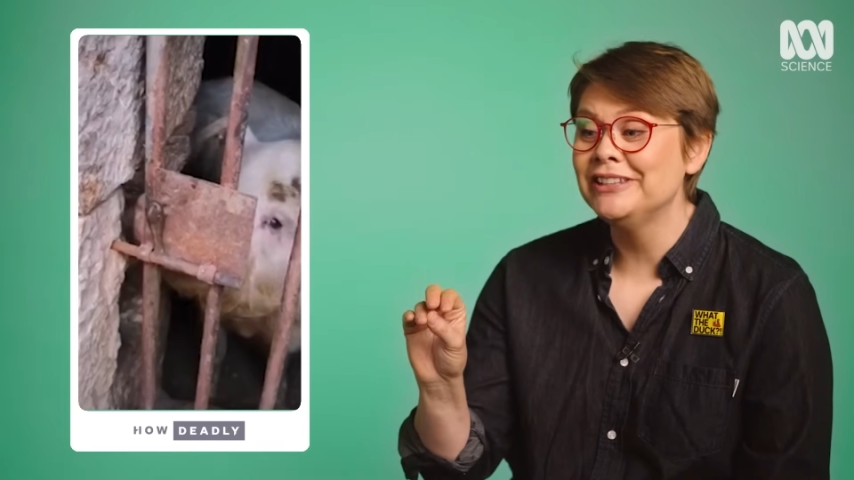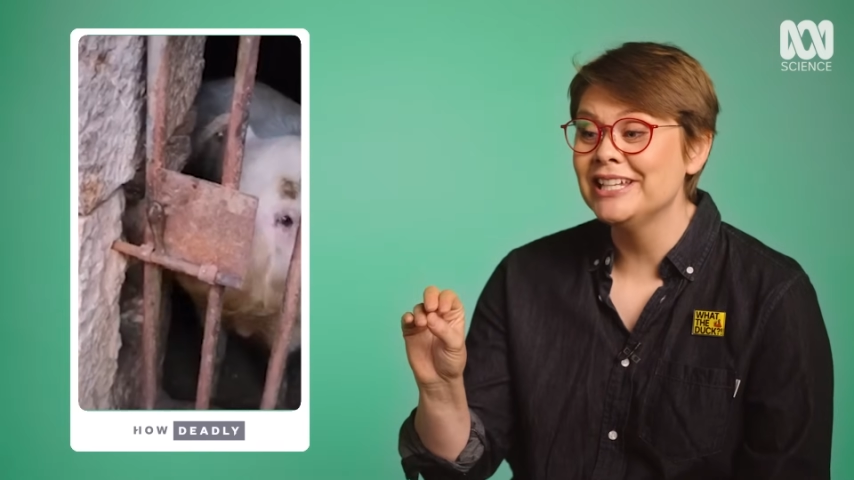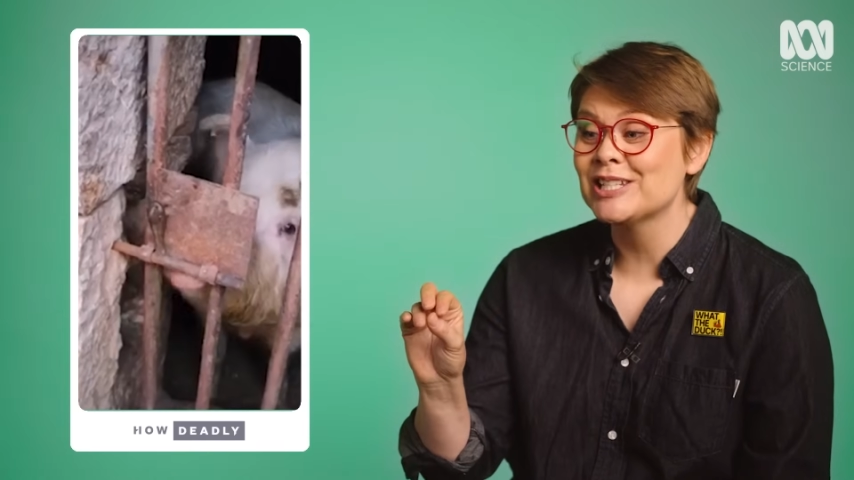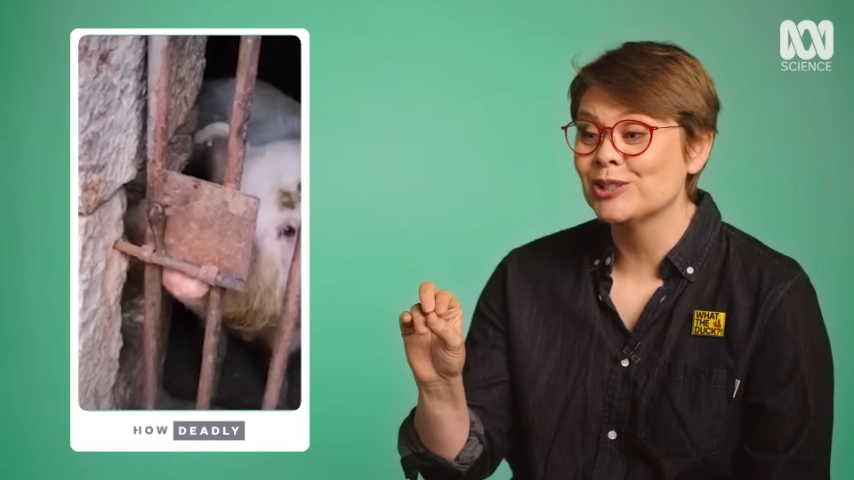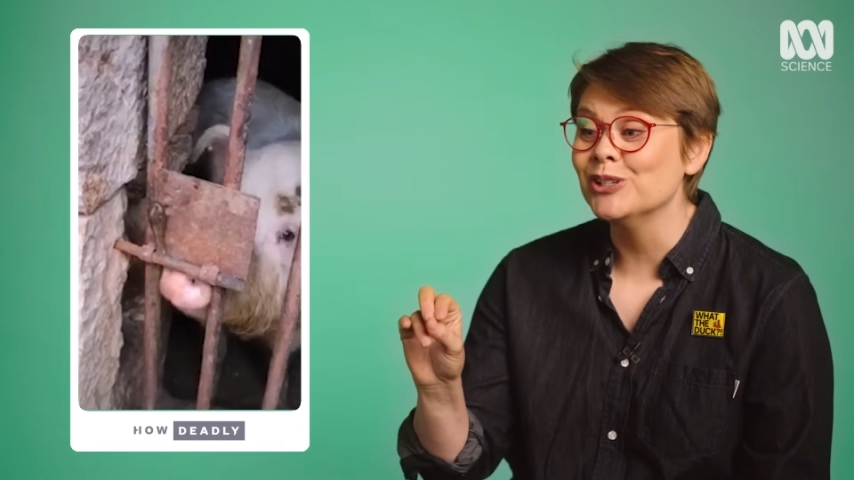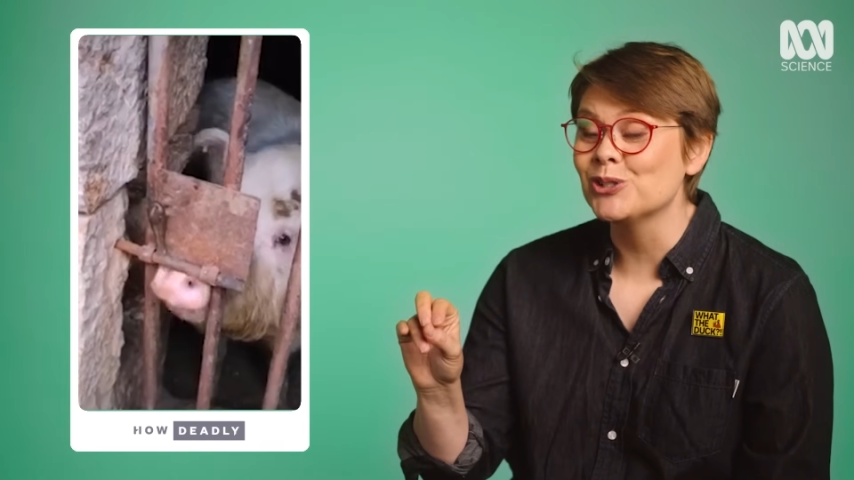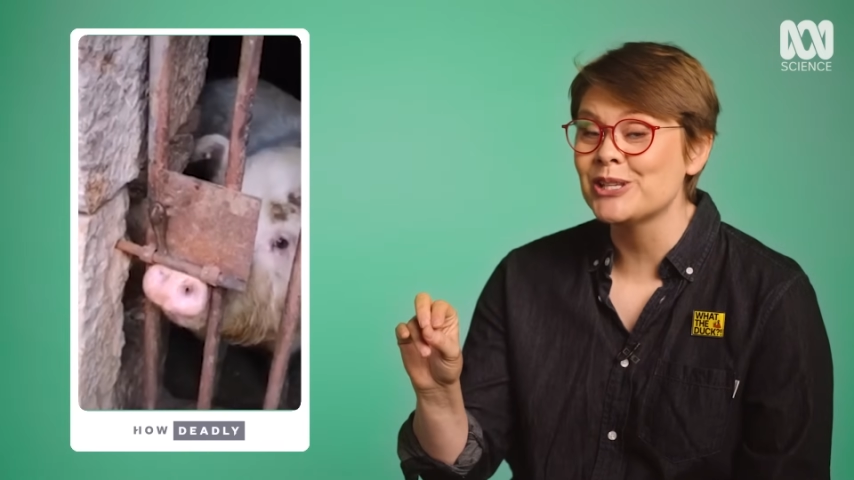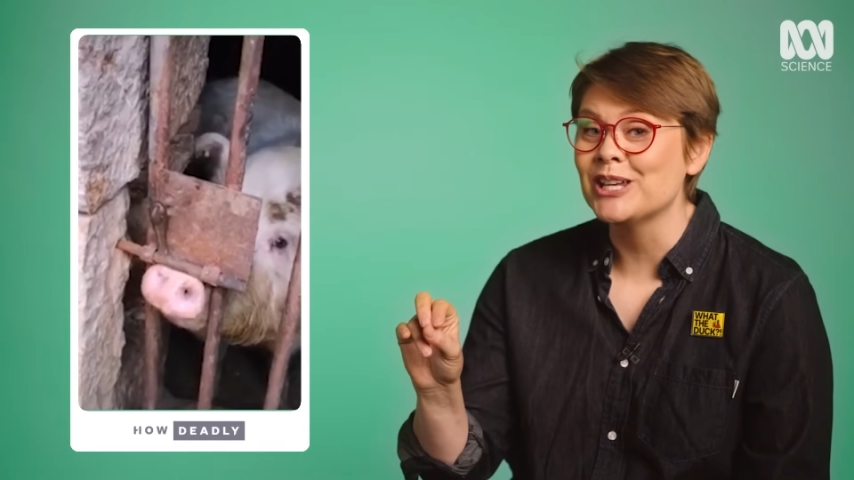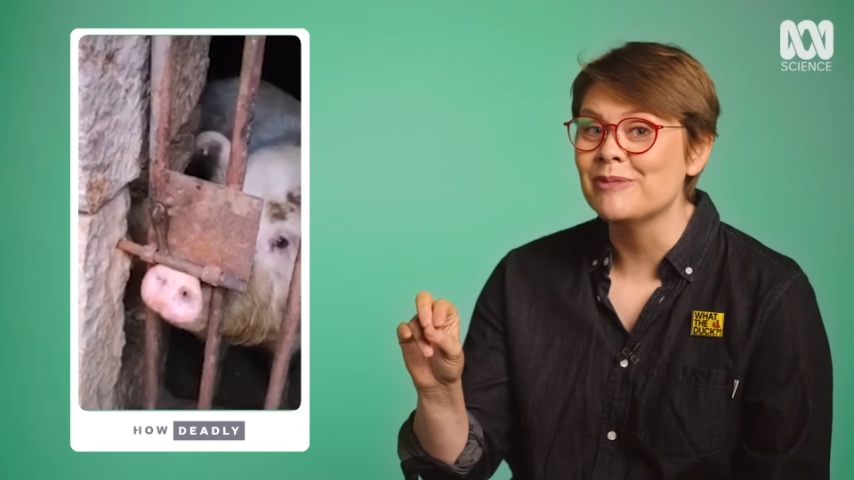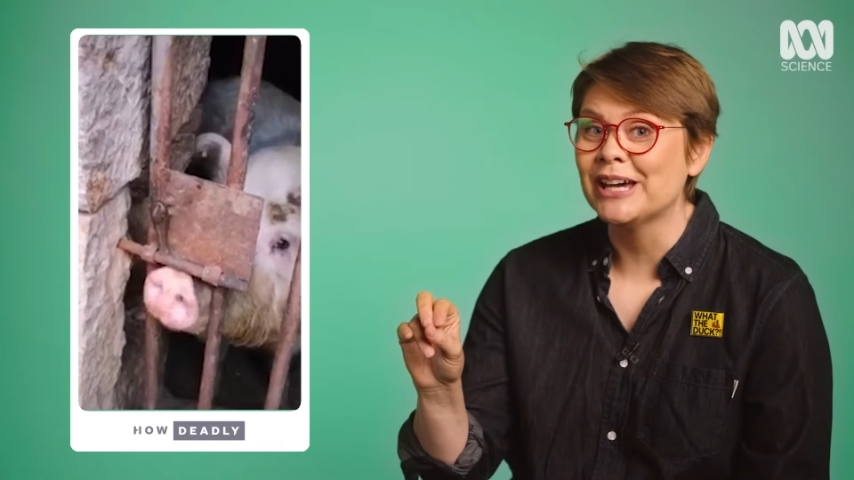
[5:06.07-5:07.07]
things that are
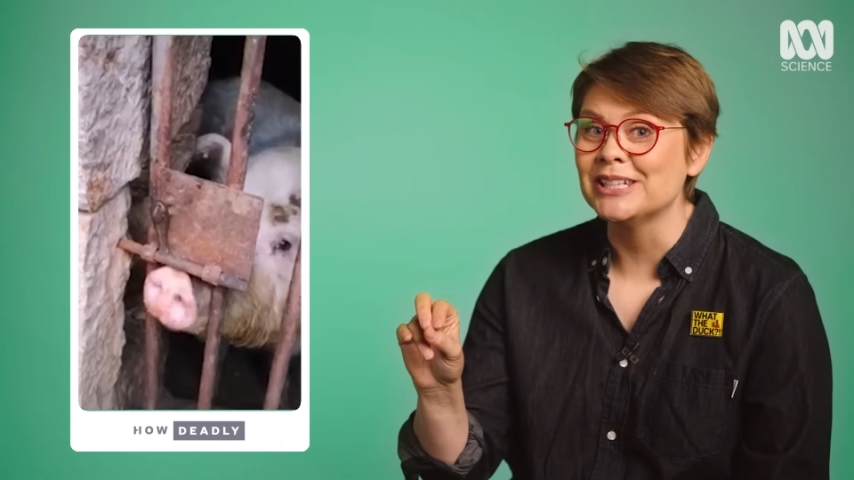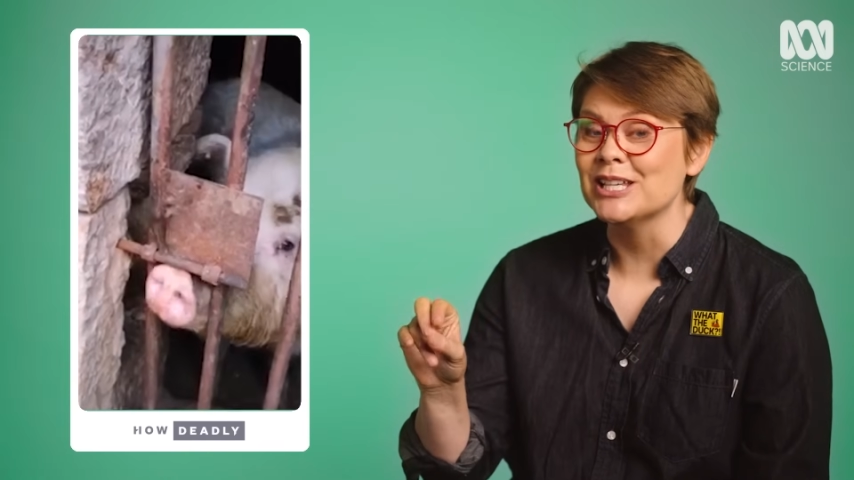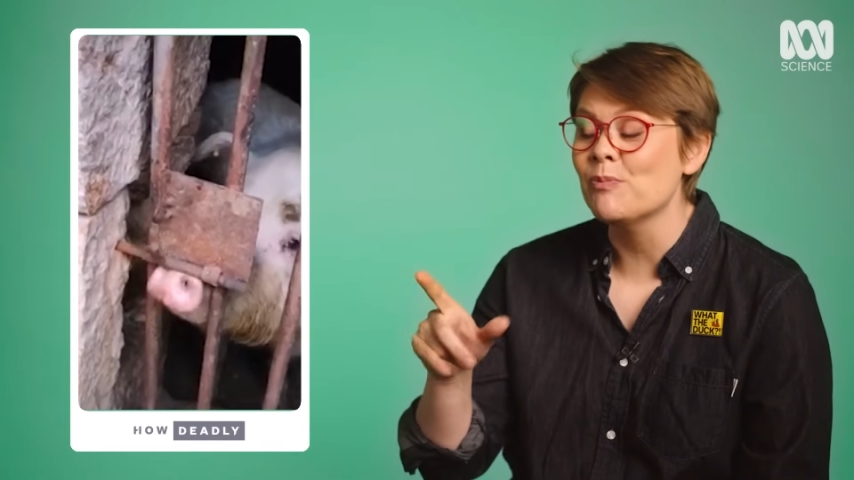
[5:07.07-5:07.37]
interesting about this,